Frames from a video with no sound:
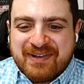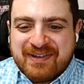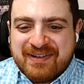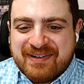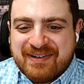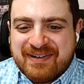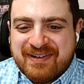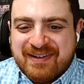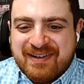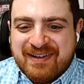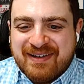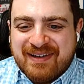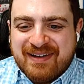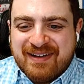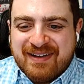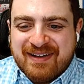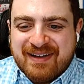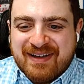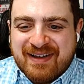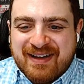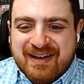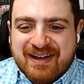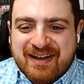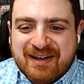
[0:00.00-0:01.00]
And
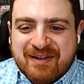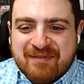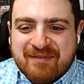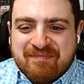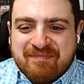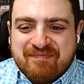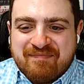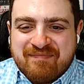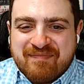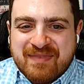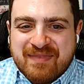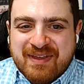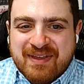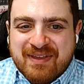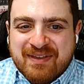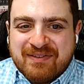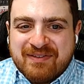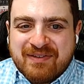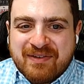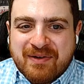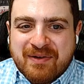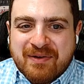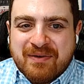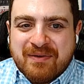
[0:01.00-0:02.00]
um,
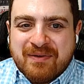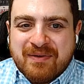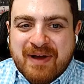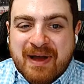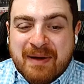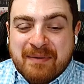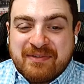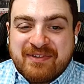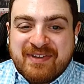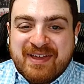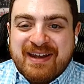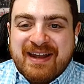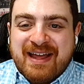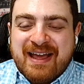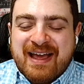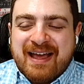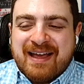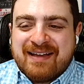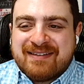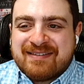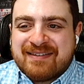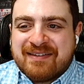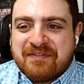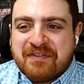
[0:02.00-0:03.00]
so I was going to
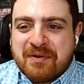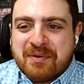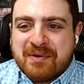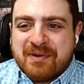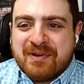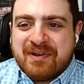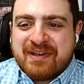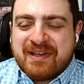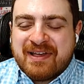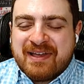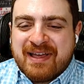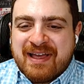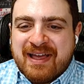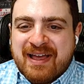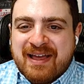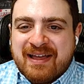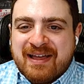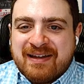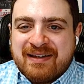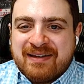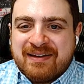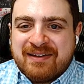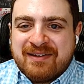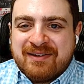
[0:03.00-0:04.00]
ask if you were looking
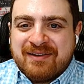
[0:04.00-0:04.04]
at